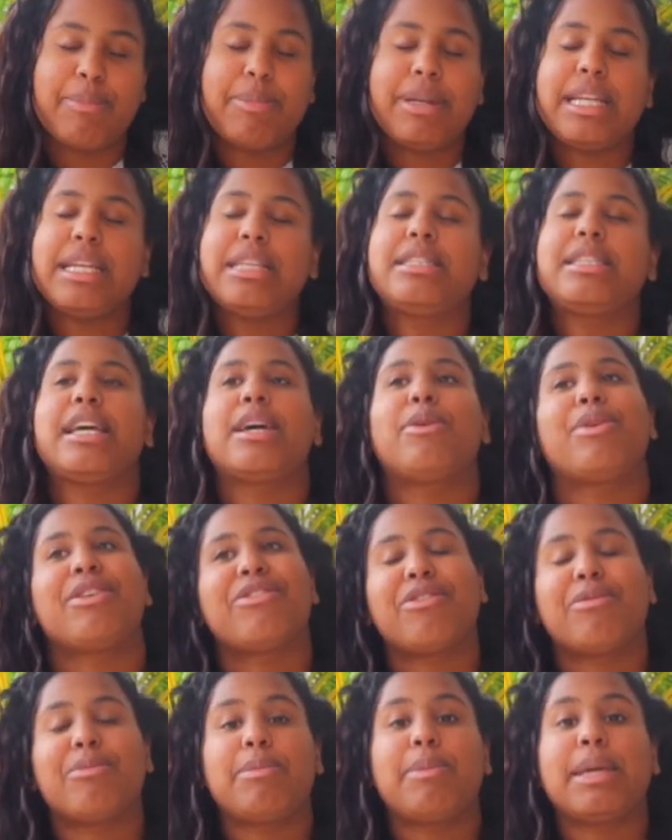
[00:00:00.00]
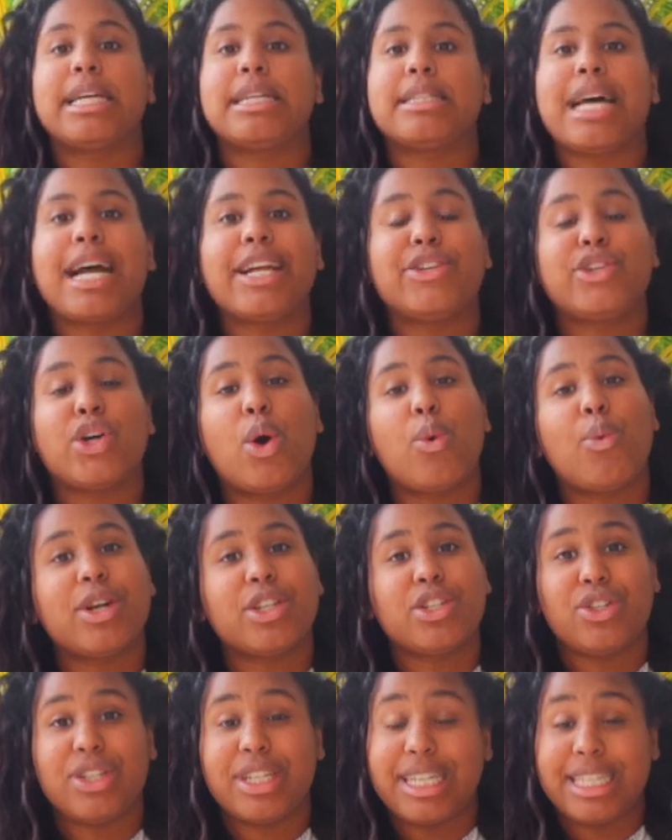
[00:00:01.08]
please stay away from me, because I don't
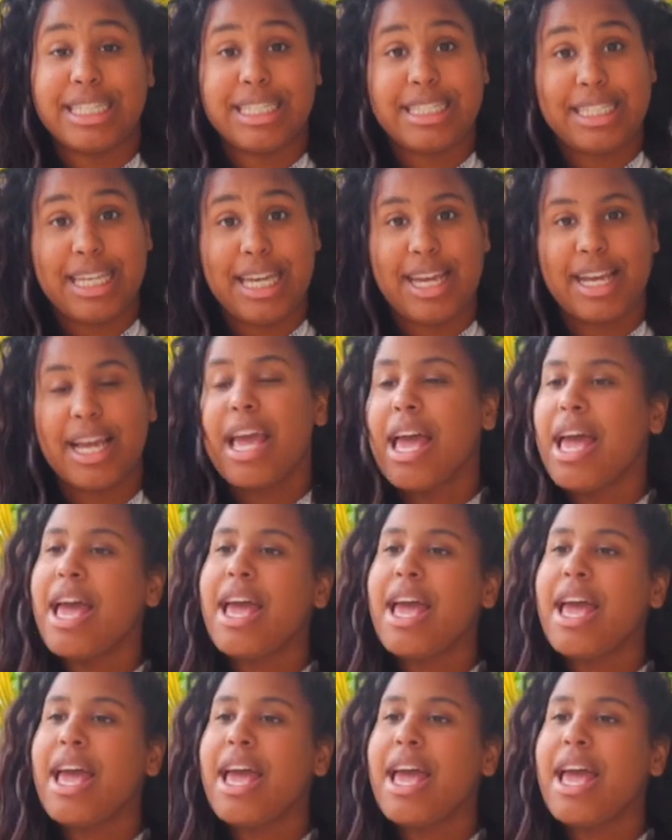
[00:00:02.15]
want you to get sick.